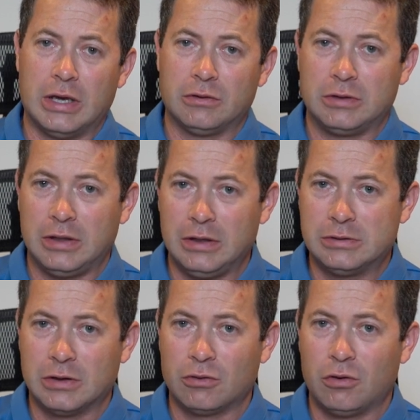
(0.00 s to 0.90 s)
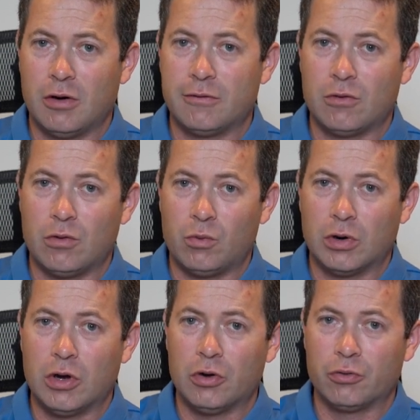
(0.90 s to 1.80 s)
LTE signal of
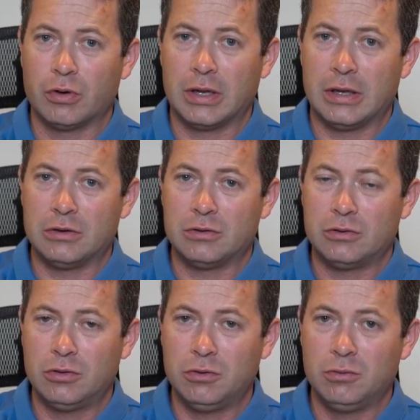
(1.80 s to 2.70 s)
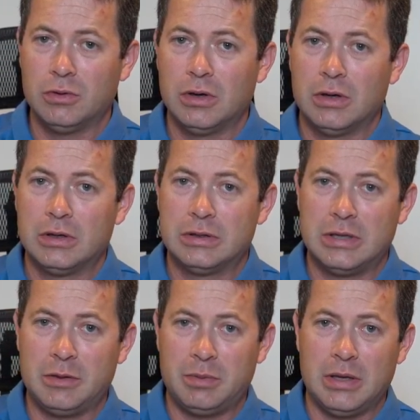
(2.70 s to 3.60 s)
102
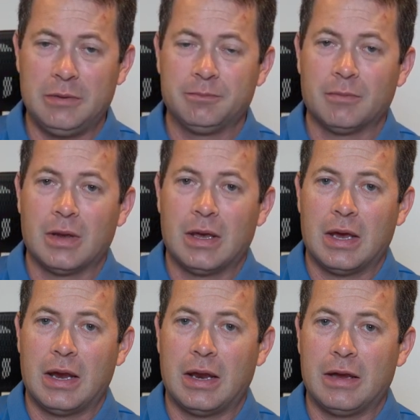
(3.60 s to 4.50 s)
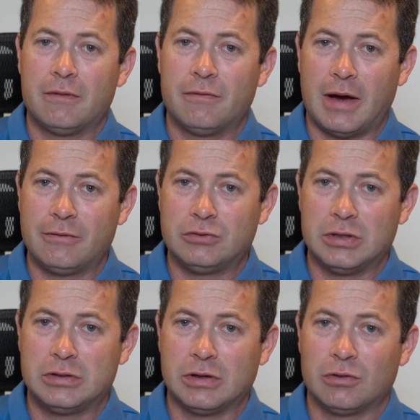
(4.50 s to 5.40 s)
dB and a
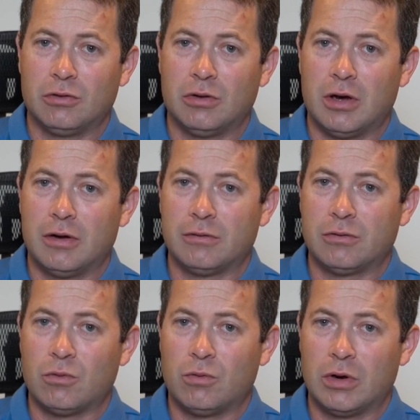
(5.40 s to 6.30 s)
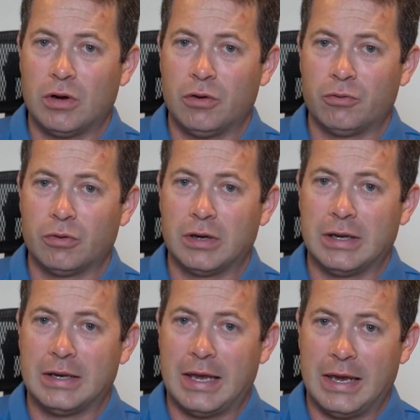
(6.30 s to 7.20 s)
5G signal of
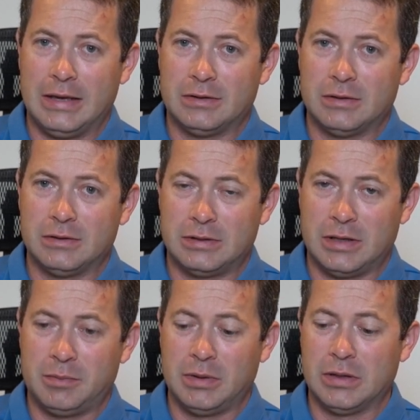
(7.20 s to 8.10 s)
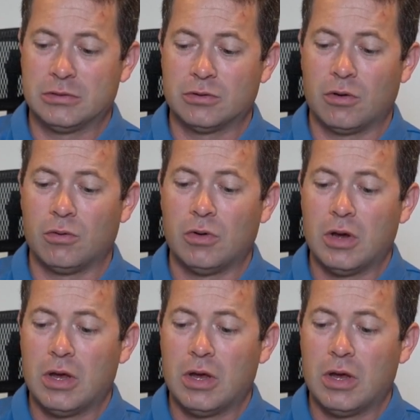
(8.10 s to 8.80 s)
108 dB so